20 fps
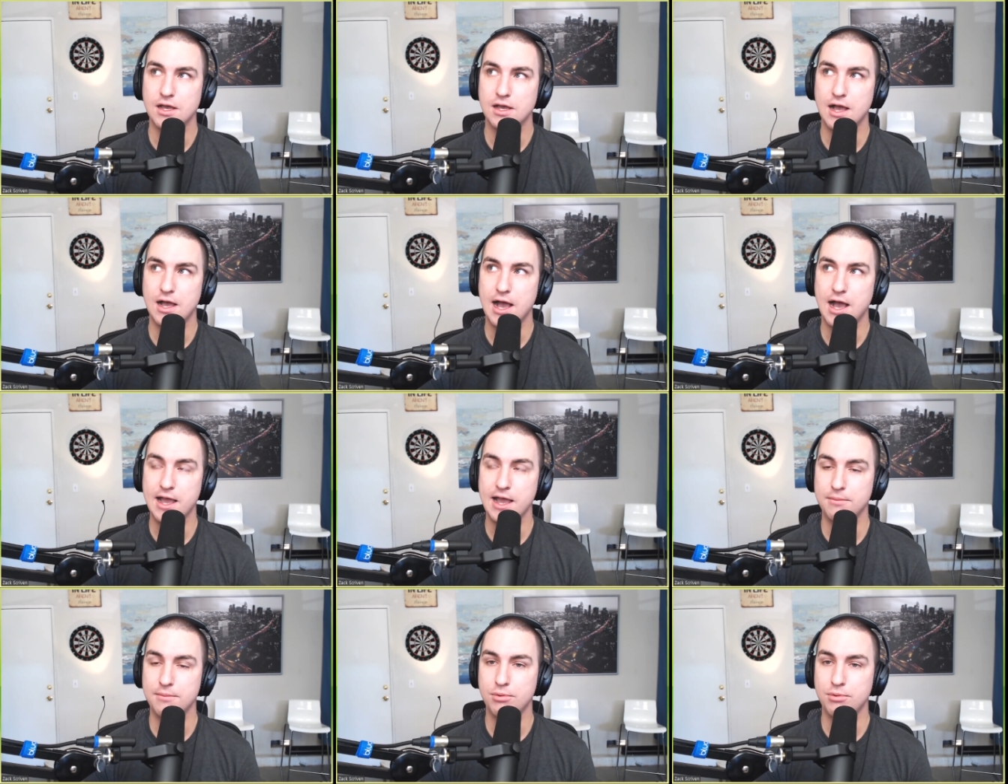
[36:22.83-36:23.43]
a
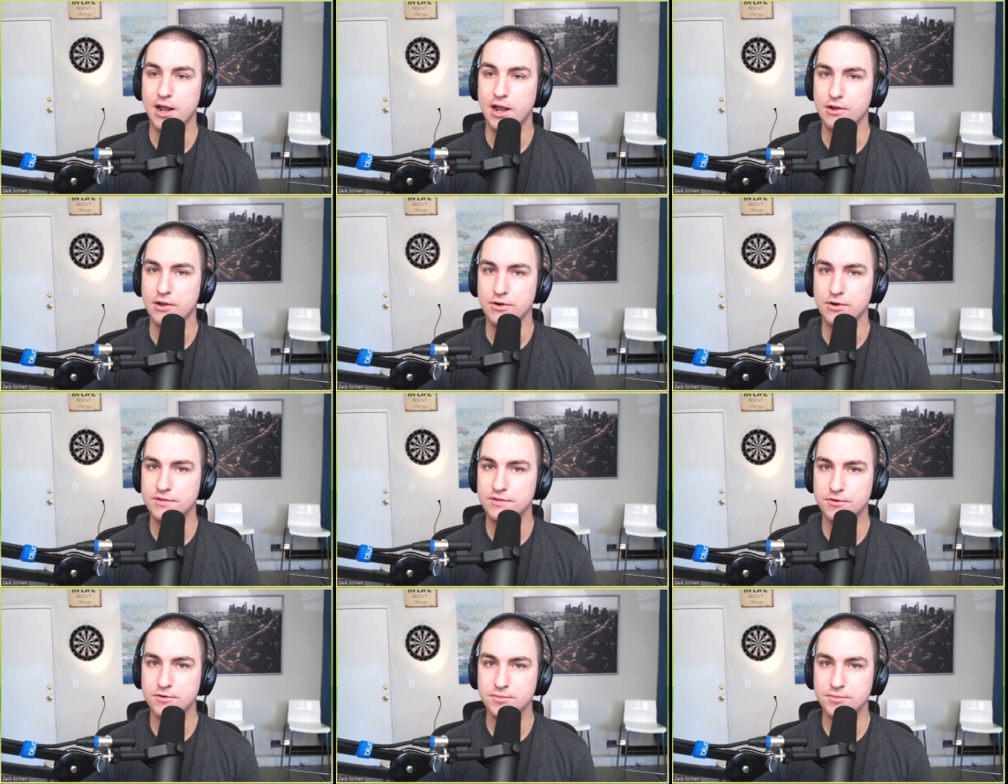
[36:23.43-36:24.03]
high
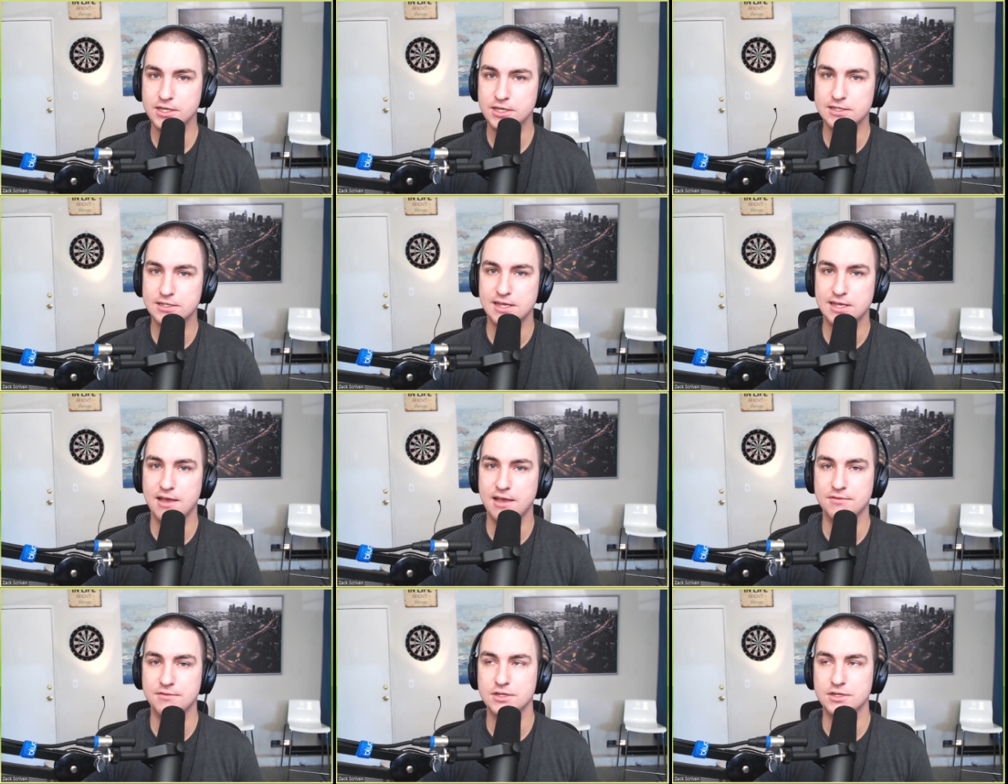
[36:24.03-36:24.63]
priority for me because I
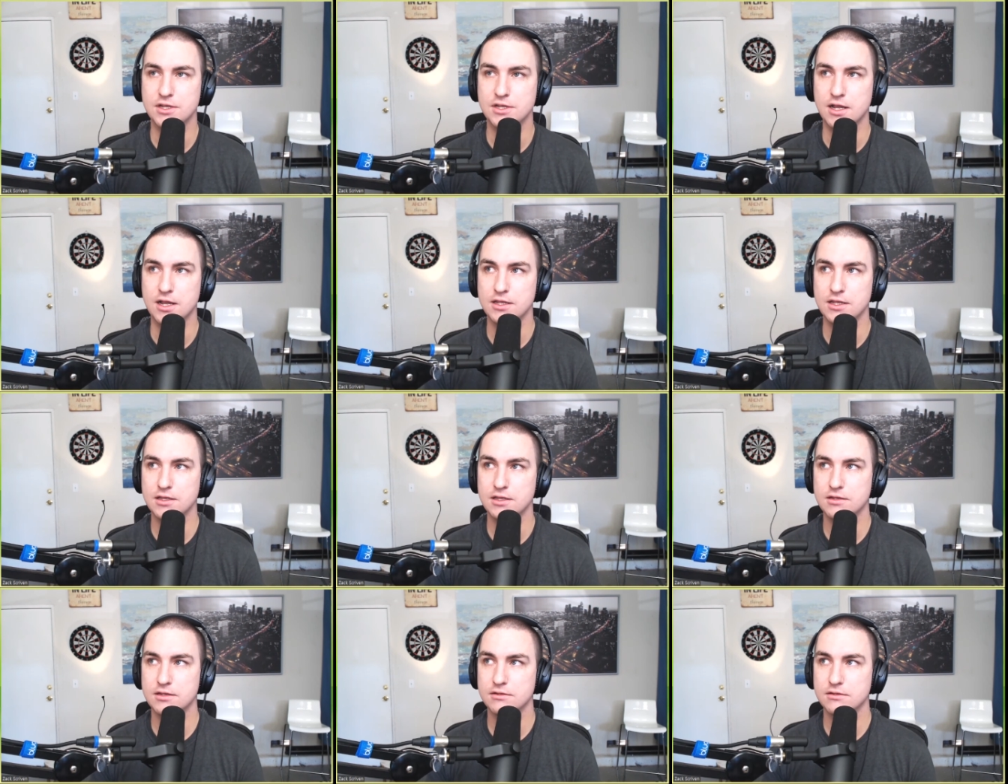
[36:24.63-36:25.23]
haven't done
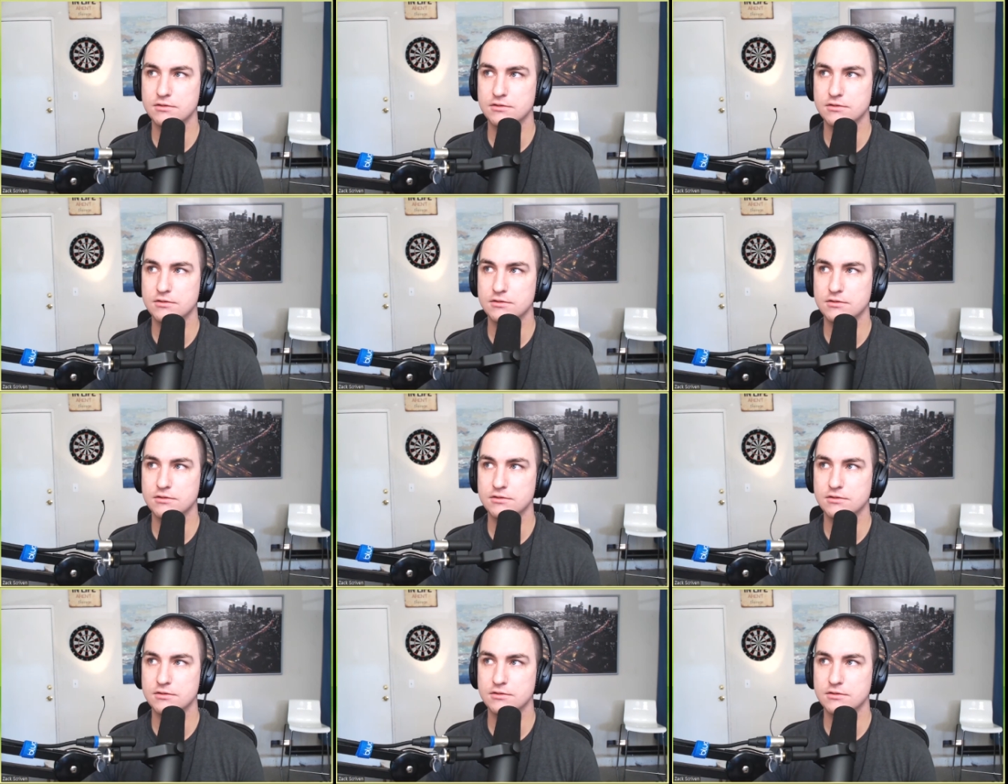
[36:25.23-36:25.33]
it.